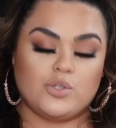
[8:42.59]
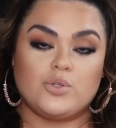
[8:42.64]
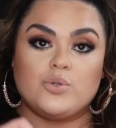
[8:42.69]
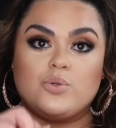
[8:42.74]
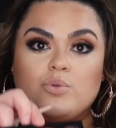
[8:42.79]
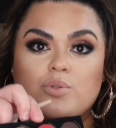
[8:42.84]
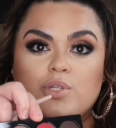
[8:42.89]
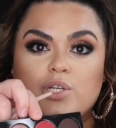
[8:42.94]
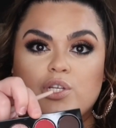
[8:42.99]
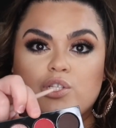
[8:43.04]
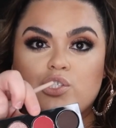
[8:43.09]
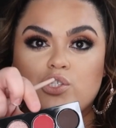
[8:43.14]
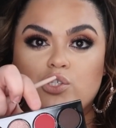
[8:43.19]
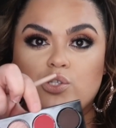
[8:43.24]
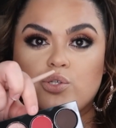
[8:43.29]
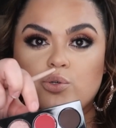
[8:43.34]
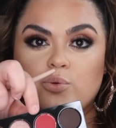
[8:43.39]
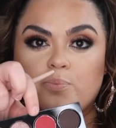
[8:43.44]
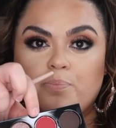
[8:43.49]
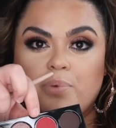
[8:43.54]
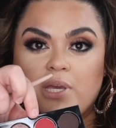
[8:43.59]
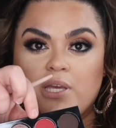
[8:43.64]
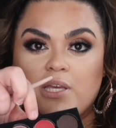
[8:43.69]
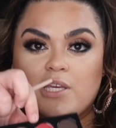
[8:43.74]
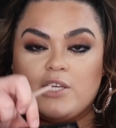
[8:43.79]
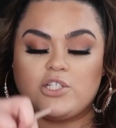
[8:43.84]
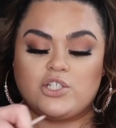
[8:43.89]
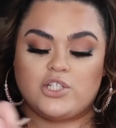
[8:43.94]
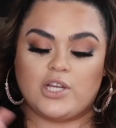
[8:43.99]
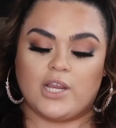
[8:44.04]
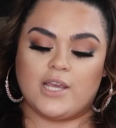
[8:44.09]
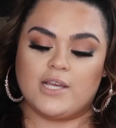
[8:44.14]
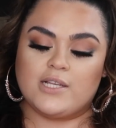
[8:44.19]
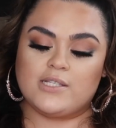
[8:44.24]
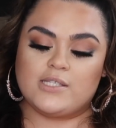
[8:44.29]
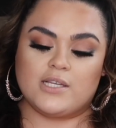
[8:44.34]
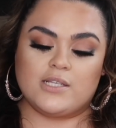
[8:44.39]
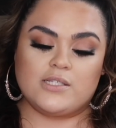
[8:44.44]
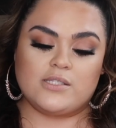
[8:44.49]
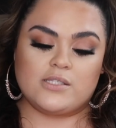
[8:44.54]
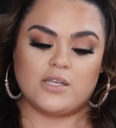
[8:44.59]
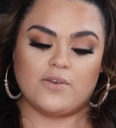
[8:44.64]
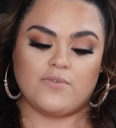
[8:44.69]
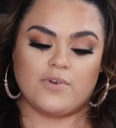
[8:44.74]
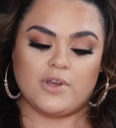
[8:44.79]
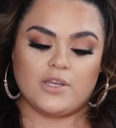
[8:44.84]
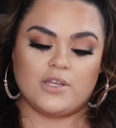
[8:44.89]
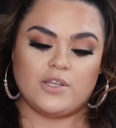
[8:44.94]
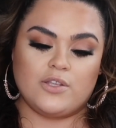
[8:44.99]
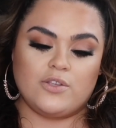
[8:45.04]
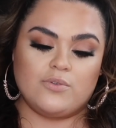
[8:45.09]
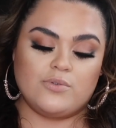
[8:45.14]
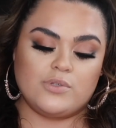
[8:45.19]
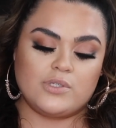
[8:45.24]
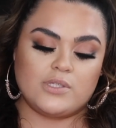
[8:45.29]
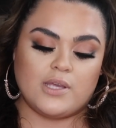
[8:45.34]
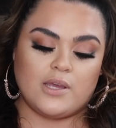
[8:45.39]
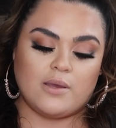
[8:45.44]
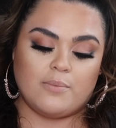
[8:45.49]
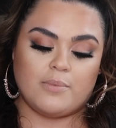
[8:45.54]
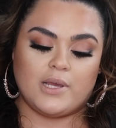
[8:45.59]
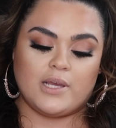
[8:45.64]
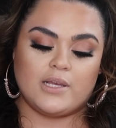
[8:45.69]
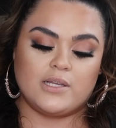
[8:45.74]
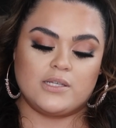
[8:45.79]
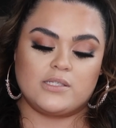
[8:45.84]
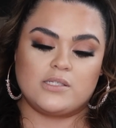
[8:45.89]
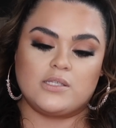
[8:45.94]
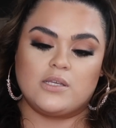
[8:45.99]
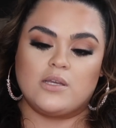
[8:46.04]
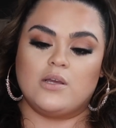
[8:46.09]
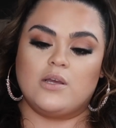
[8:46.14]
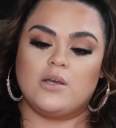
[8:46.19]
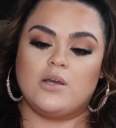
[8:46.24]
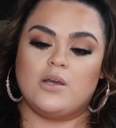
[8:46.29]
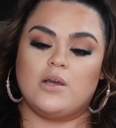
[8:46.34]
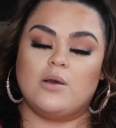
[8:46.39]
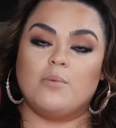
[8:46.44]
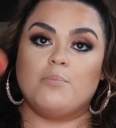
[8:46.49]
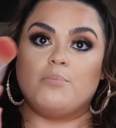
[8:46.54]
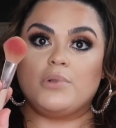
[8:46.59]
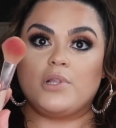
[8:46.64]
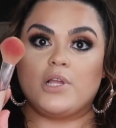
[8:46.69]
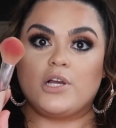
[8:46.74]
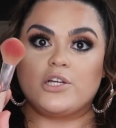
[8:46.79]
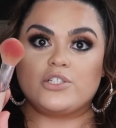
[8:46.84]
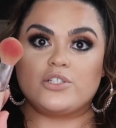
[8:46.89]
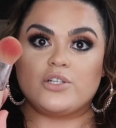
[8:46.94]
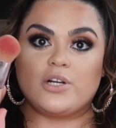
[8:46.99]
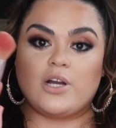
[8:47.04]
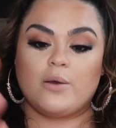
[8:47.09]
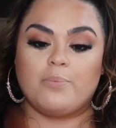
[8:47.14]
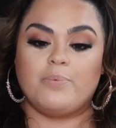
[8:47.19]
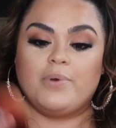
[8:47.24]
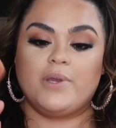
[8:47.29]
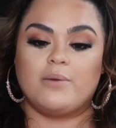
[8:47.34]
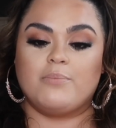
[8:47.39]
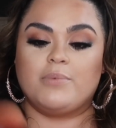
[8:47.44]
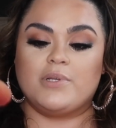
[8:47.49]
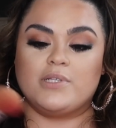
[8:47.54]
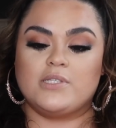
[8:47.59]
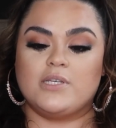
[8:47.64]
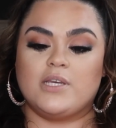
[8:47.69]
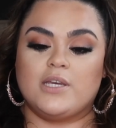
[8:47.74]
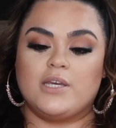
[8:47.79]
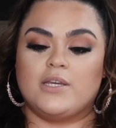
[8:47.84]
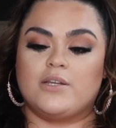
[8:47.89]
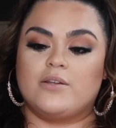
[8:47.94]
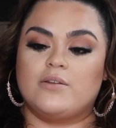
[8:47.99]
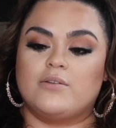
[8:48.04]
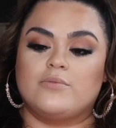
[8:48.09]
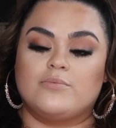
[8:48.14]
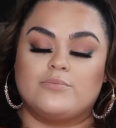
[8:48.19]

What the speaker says: To these two pinky shades and see if I can use them as blush. Look how pigmented.